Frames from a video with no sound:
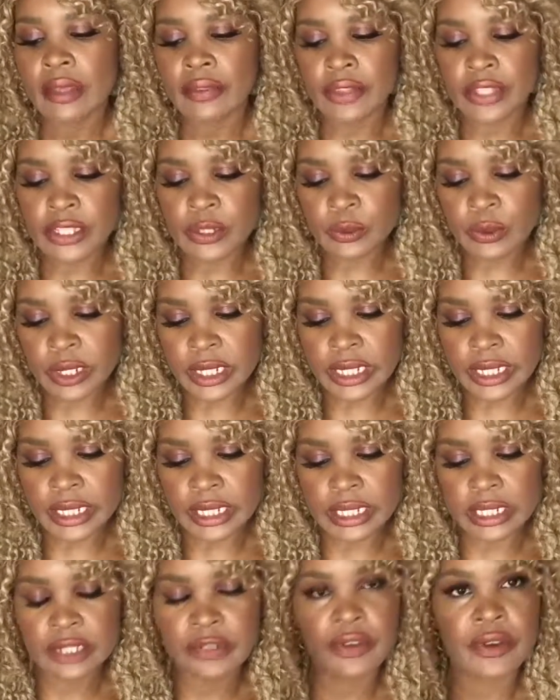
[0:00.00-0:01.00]
This one
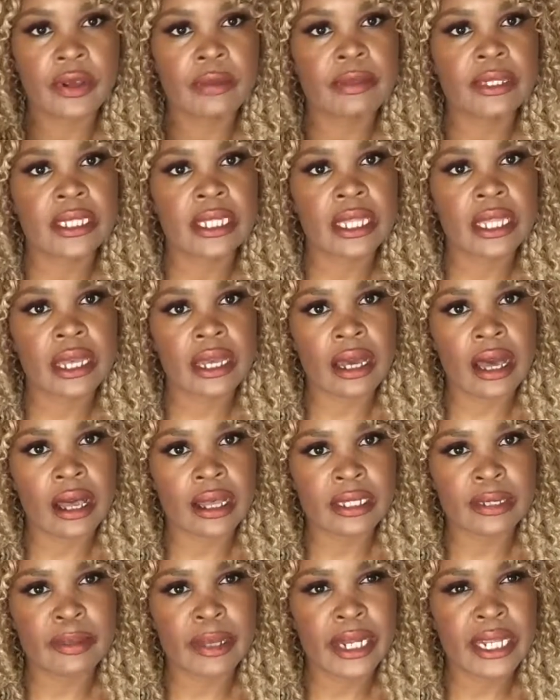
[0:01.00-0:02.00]
is from Stila
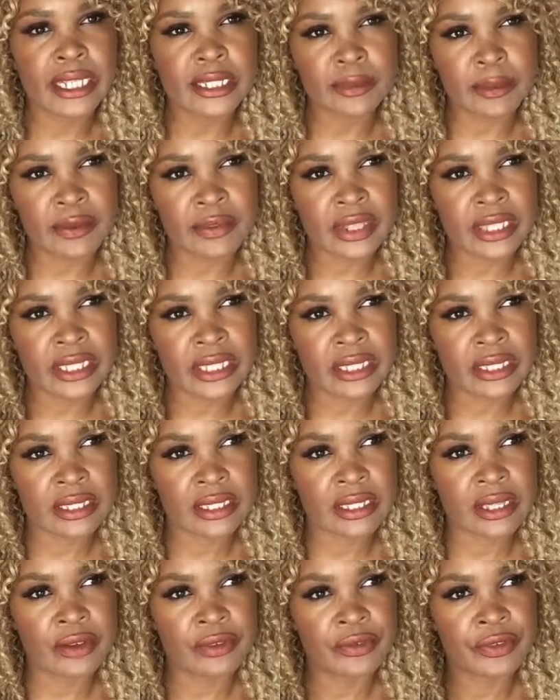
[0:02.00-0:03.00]
Cosmetics, but this
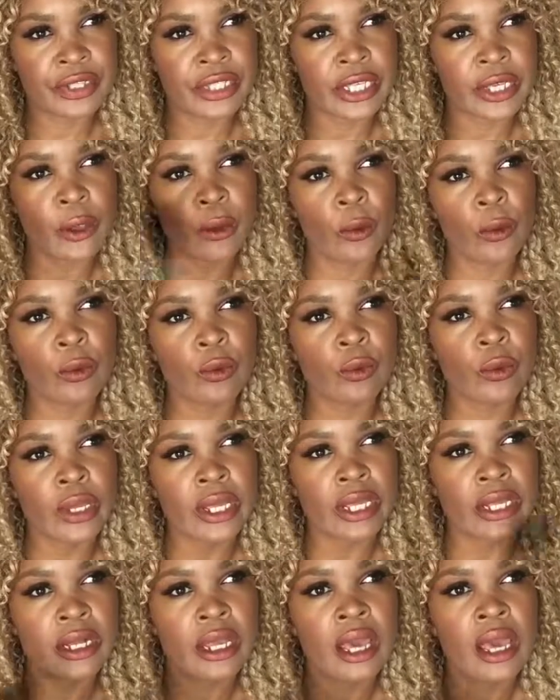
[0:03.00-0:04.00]
is a really old
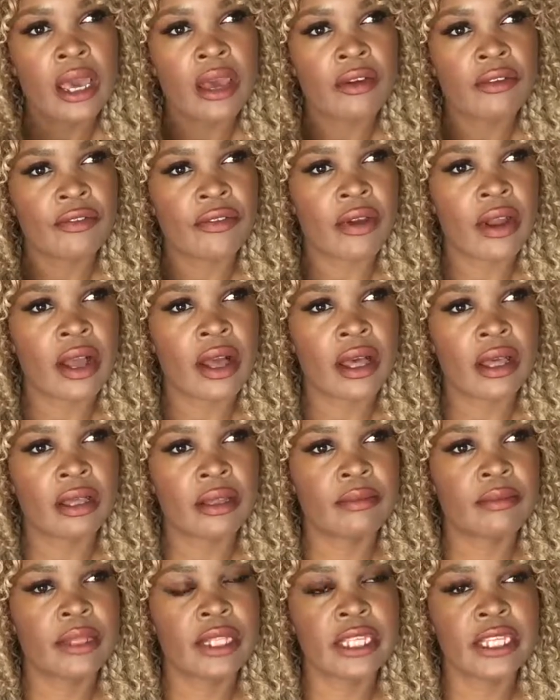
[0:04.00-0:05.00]
one
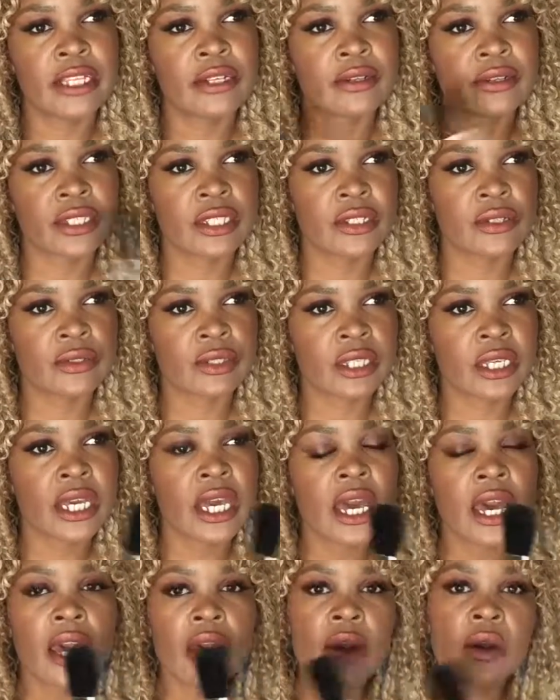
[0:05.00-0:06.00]
from years and years
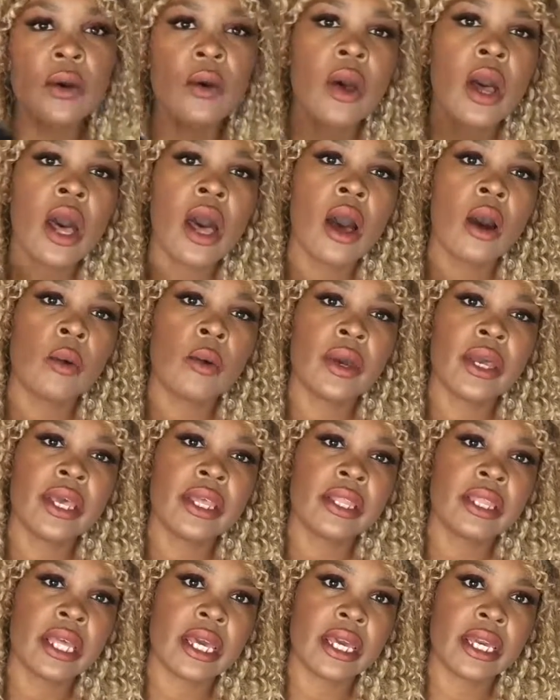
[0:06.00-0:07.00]
ago
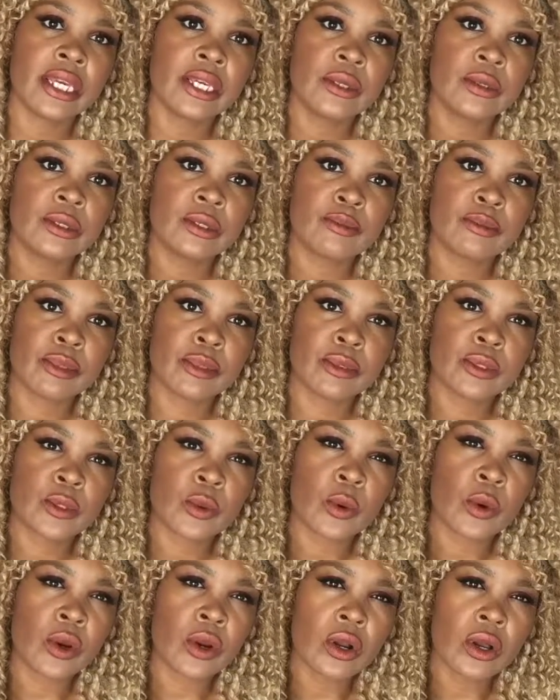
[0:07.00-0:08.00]
when they used blue
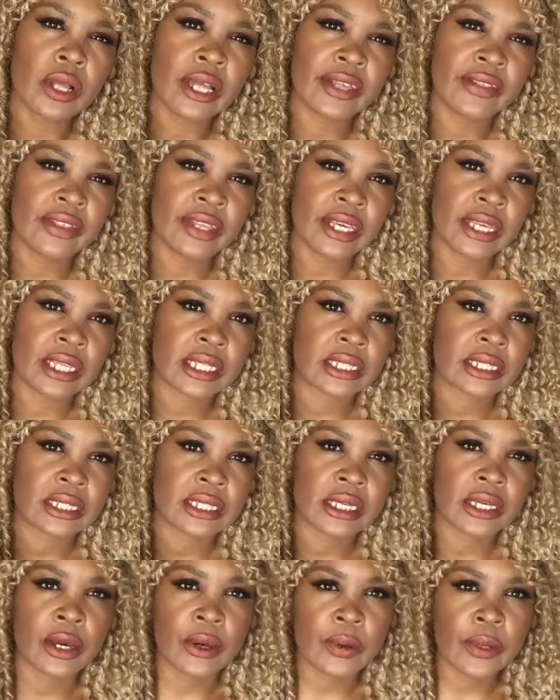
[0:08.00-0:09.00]
squirrel. I think it's
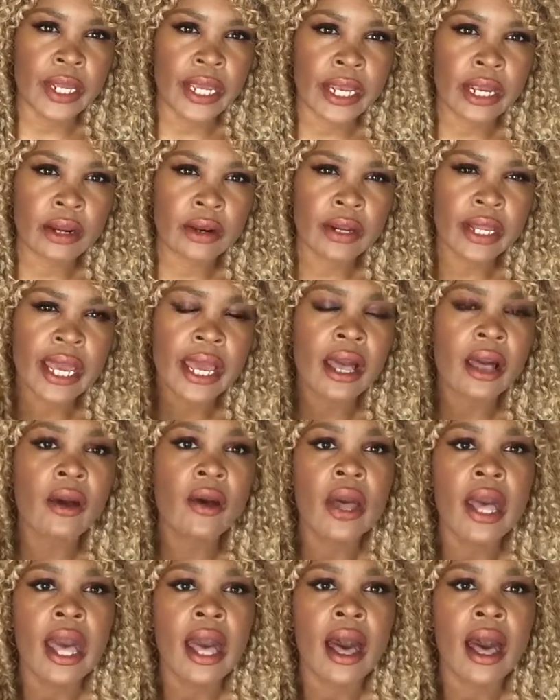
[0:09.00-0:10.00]
goat hair now.